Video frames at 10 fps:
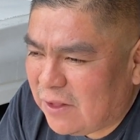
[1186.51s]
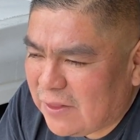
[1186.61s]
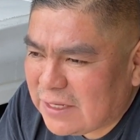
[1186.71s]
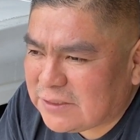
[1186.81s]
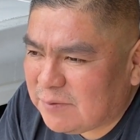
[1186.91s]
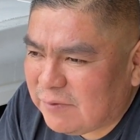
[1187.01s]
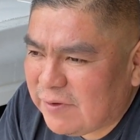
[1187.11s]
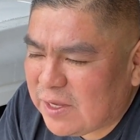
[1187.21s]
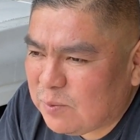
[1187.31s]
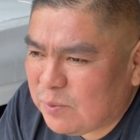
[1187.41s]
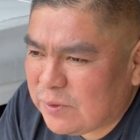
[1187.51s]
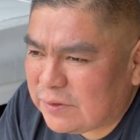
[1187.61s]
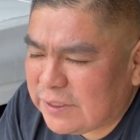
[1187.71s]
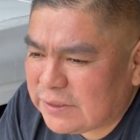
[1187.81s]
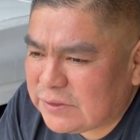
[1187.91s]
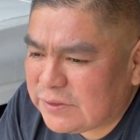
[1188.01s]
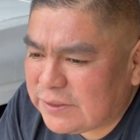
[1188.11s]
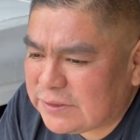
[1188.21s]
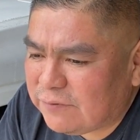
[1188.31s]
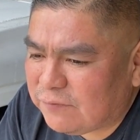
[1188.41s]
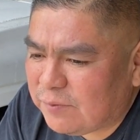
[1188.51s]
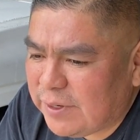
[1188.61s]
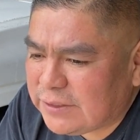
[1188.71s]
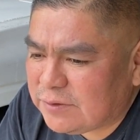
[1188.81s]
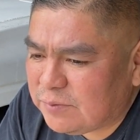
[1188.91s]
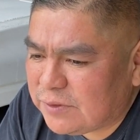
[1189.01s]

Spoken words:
ask him if I can put a link to his information